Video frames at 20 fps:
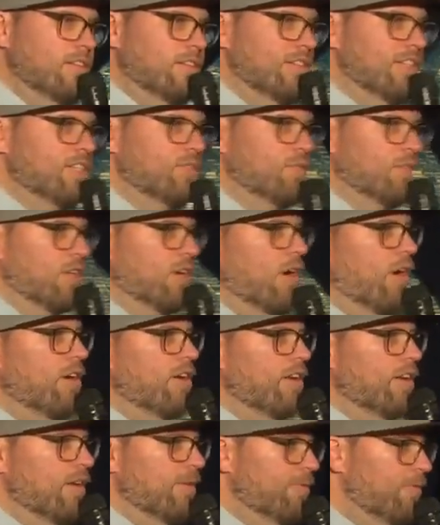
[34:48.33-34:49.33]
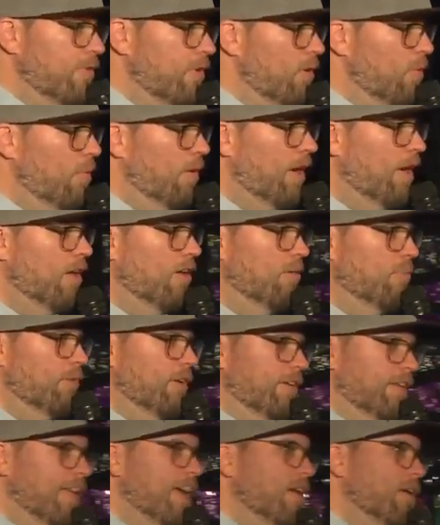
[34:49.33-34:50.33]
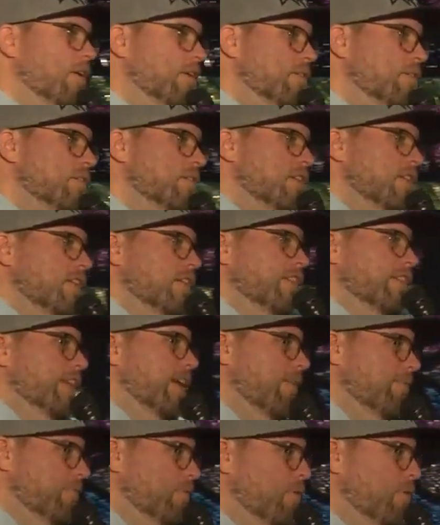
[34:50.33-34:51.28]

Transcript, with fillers: disregarded it for a while, but now that